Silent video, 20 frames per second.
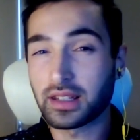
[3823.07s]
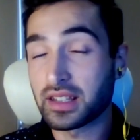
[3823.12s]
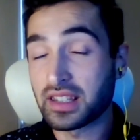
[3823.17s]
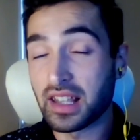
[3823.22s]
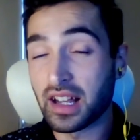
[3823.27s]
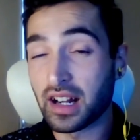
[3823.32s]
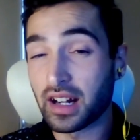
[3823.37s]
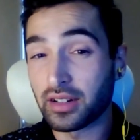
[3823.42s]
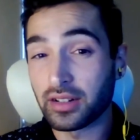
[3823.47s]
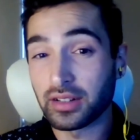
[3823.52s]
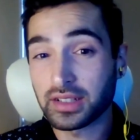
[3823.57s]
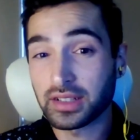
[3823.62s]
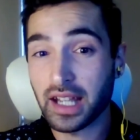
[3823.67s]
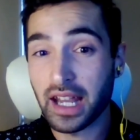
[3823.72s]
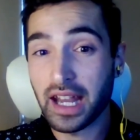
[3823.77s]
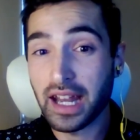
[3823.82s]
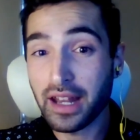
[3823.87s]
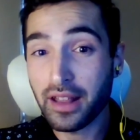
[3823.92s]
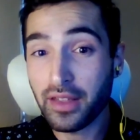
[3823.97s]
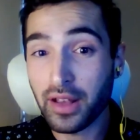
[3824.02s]

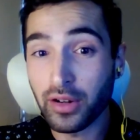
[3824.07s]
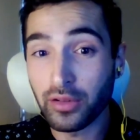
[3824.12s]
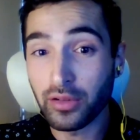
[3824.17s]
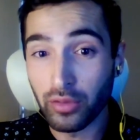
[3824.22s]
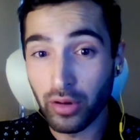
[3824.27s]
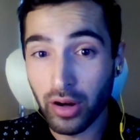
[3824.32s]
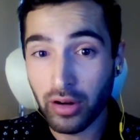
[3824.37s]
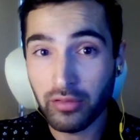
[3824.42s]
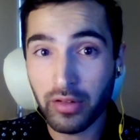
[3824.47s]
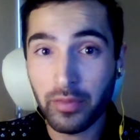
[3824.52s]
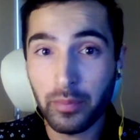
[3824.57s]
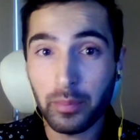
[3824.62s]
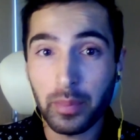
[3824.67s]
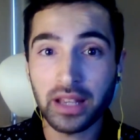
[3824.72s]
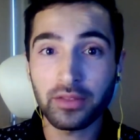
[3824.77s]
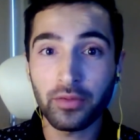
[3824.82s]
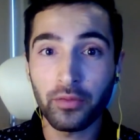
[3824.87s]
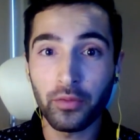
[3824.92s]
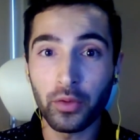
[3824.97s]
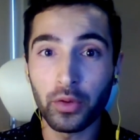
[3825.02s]
there's anything wrong with
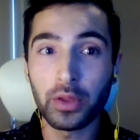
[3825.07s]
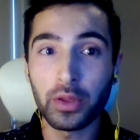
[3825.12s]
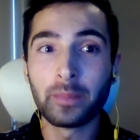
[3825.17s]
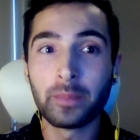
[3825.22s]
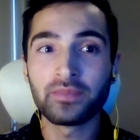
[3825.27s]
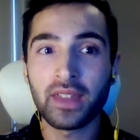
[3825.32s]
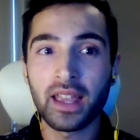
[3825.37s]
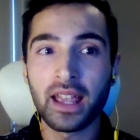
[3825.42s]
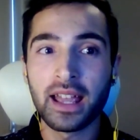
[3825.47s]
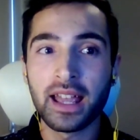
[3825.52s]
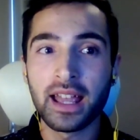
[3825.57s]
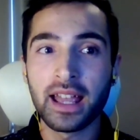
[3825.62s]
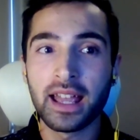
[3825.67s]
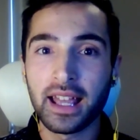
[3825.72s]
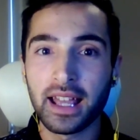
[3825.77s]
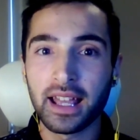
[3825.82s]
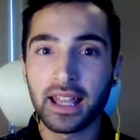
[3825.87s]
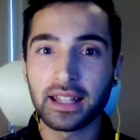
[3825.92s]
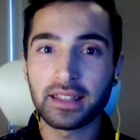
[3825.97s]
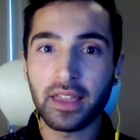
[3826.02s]
pet food.
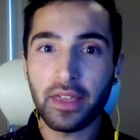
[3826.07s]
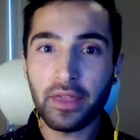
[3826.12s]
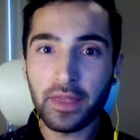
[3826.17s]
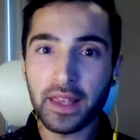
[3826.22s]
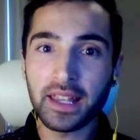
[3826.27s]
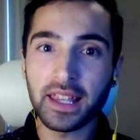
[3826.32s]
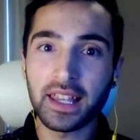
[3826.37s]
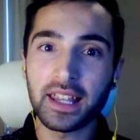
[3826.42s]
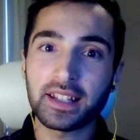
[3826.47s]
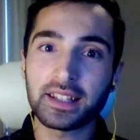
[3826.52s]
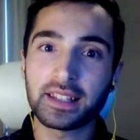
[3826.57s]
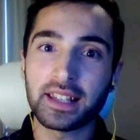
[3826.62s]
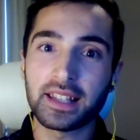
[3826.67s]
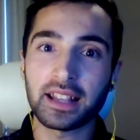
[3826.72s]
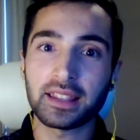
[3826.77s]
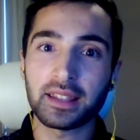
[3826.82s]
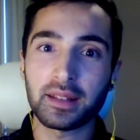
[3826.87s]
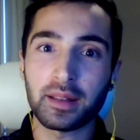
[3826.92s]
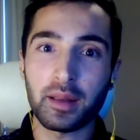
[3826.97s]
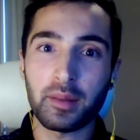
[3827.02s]
The thing is
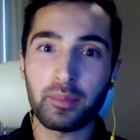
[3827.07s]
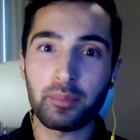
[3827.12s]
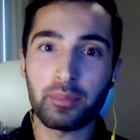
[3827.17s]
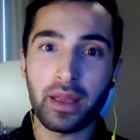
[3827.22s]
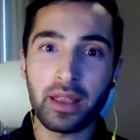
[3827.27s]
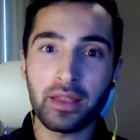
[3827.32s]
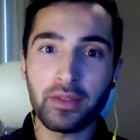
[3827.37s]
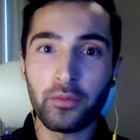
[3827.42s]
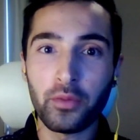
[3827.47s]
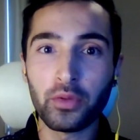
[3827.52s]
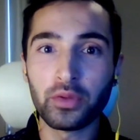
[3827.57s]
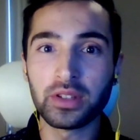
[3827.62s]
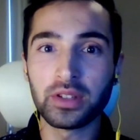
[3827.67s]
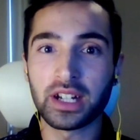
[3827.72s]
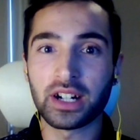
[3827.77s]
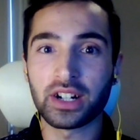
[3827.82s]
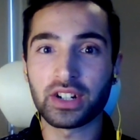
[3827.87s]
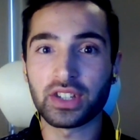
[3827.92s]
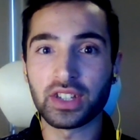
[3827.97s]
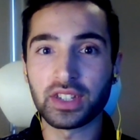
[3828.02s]
that pet food
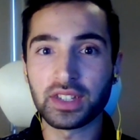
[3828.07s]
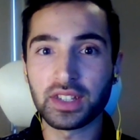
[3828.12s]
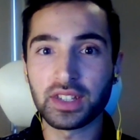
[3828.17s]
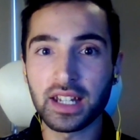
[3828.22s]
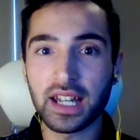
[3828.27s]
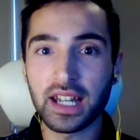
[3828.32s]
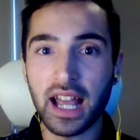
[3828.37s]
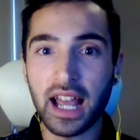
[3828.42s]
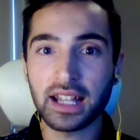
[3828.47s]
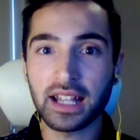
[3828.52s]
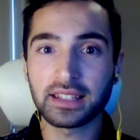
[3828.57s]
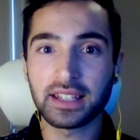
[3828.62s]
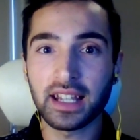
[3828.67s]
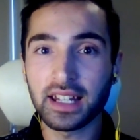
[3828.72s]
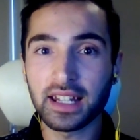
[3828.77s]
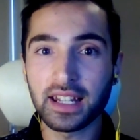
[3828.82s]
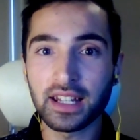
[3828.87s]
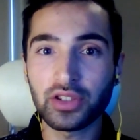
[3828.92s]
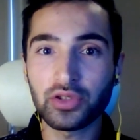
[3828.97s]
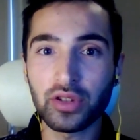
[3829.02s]
in Argentina,
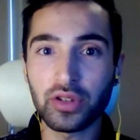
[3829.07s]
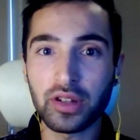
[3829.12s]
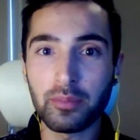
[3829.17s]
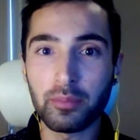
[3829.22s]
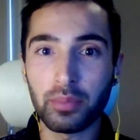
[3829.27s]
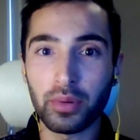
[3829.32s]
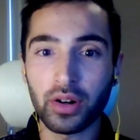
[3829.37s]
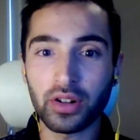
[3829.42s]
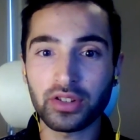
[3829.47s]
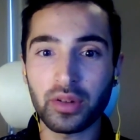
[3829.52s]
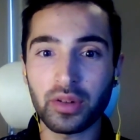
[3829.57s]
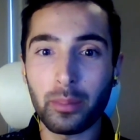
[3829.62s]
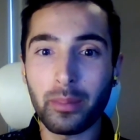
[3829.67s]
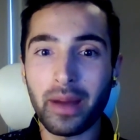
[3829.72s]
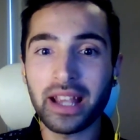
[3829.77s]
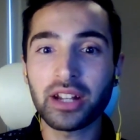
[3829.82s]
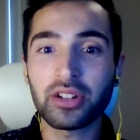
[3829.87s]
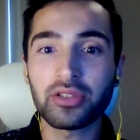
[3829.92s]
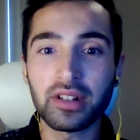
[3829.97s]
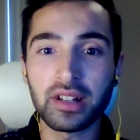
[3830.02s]
they need to import
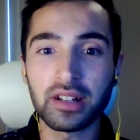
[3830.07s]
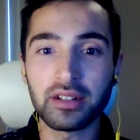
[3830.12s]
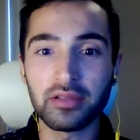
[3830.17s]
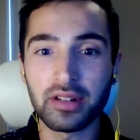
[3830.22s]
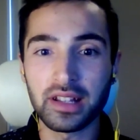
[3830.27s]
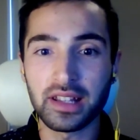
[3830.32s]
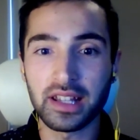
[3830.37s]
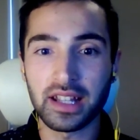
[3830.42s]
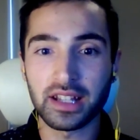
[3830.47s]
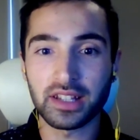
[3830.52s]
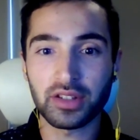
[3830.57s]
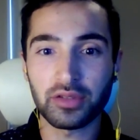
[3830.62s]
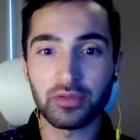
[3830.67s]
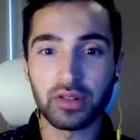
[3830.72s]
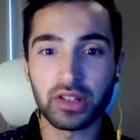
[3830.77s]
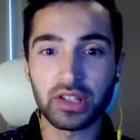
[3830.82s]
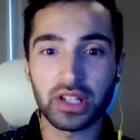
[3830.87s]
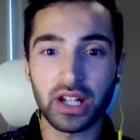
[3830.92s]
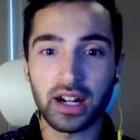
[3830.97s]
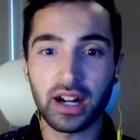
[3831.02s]
microingredients,
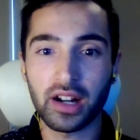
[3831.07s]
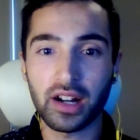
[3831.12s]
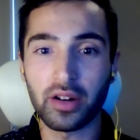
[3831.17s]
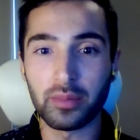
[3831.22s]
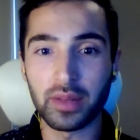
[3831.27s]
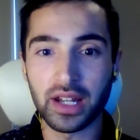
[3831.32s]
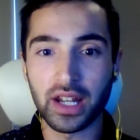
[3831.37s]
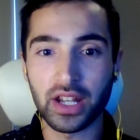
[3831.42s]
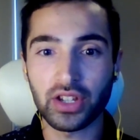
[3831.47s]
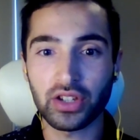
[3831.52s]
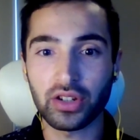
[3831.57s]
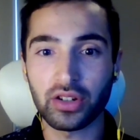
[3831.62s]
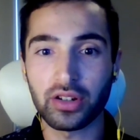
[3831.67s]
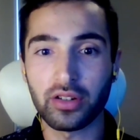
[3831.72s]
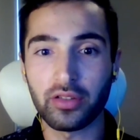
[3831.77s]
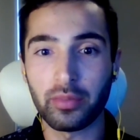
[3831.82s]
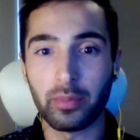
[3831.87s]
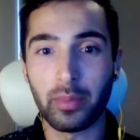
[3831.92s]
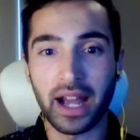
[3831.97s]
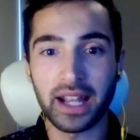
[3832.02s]
which are a
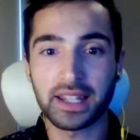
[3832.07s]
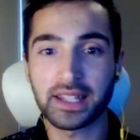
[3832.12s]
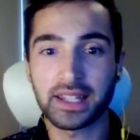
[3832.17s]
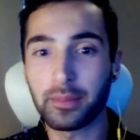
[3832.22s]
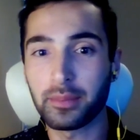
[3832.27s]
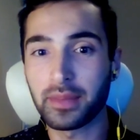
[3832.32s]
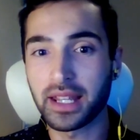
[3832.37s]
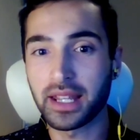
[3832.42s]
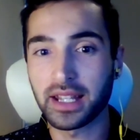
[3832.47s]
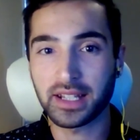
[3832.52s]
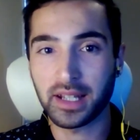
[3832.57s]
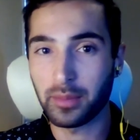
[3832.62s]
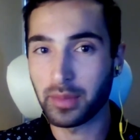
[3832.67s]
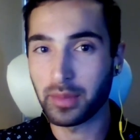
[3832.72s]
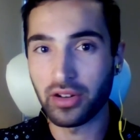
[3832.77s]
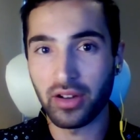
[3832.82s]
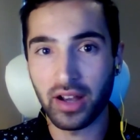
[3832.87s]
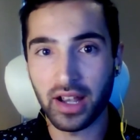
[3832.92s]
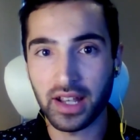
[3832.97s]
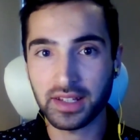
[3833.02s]
combination of vitamins,
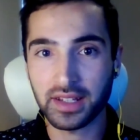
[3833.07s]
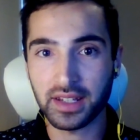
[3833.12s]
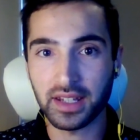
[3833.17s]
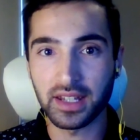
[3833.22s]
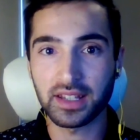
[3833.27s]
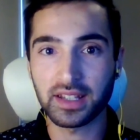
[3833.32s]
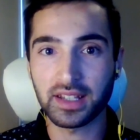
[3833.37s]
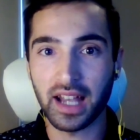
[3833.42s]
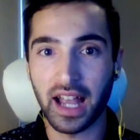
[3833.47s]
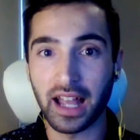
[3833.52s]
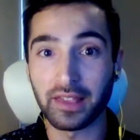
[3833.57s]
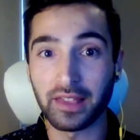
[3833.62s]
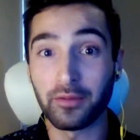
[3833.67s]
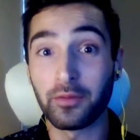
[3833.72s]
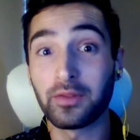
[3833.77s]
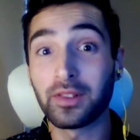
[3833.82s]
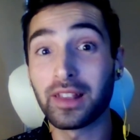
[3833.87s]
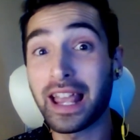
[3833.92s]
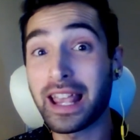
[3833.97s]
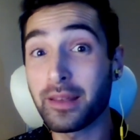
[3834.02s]
amino acids, and
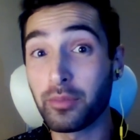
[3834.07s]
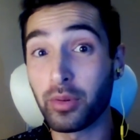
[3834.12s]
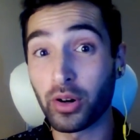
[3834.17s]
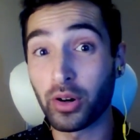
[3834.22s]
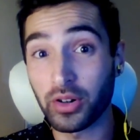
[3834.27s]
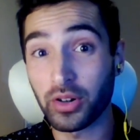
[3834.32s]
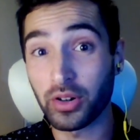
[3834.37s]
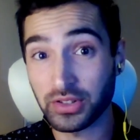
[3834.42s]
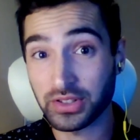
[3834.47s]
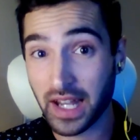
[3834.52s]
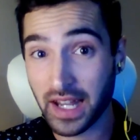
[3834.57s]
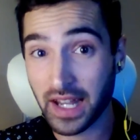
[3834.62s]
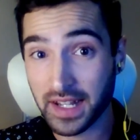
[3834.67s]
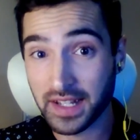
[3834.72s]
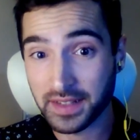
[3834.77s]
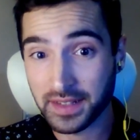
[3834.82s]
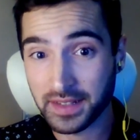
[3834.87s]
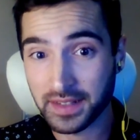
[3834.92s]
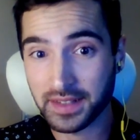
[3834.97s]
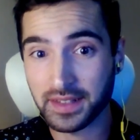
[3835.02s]
flavor
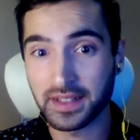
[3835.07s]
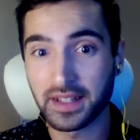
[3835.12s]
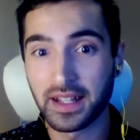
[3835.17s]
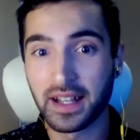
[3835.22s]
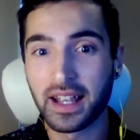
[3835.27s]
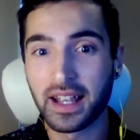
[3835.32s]
tastes.